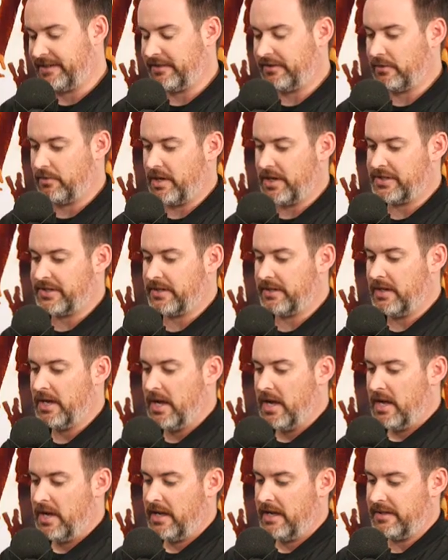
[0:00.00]
this question.
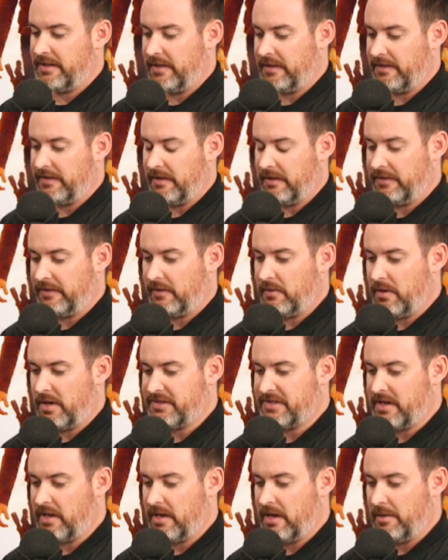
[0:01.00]
It's a
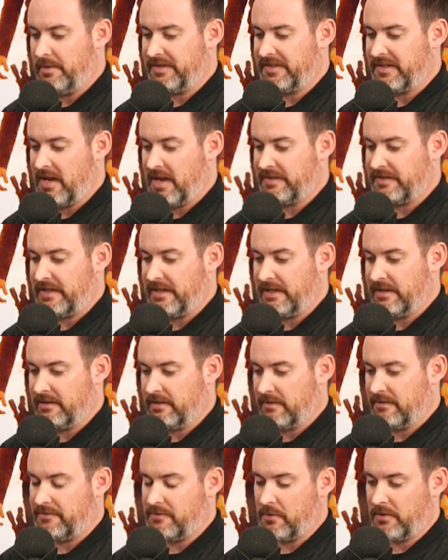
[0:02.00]
question I always ask
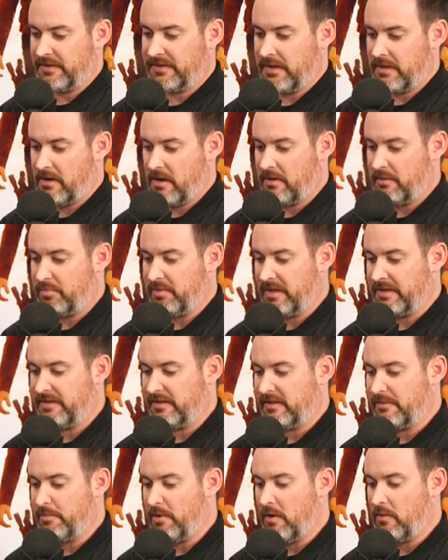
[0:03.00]
here on 4chan and other
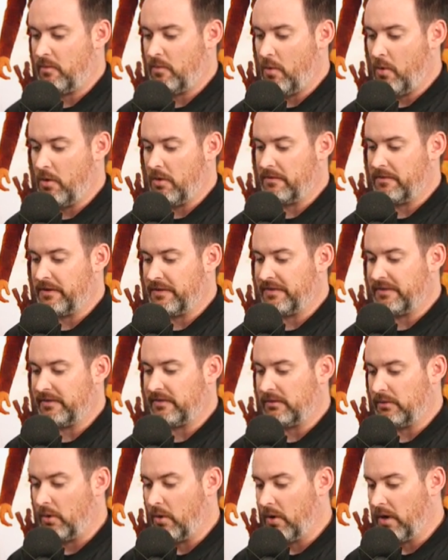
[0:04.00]
places about war
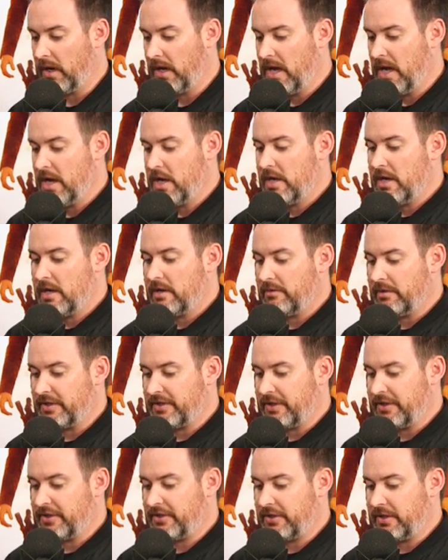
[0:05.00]
versus lore.
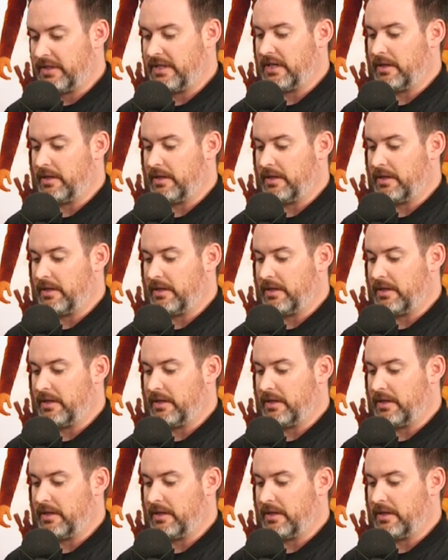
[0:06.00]
Christian, should